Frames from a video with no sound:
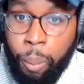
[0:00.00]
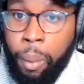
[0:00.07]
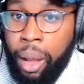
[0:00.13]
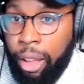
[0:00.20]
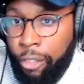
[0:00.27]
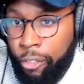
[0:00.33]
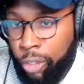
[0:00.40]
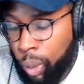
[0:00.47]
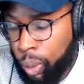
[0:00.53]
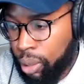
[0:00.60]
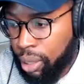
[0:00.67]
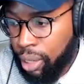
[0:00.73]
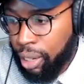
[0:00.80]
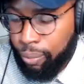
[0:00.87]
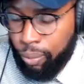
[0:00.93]
remind
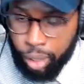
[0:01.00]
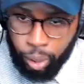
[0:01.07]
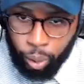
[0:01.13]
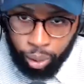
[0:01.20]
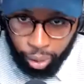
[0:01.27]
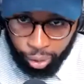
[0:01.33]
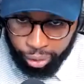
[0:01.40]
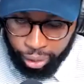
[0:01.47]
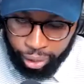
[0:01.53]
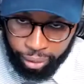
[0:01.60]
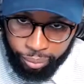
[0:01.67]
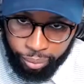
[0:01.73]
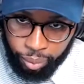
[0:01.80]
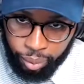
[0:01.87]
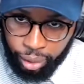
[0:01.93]
folks that,
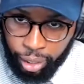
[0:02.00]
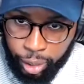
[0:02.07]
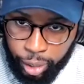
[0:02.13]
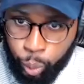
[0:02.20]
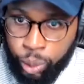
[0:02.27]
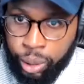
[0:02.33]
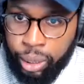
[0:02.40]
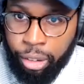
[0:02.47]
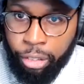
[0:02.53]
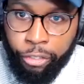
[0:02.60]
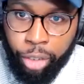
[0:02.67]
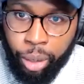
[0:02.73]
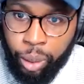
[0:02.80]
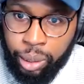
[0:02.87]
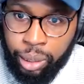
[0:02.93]
learning is really
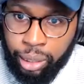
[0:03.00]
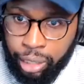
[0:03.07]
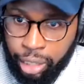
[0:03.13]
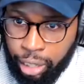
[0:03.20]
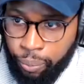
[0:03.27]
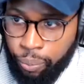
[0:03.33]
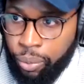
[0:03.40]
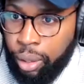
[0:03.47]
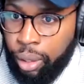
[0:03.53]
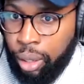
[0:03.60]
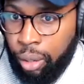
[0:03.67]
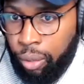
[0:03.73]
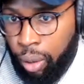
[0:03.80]
the first step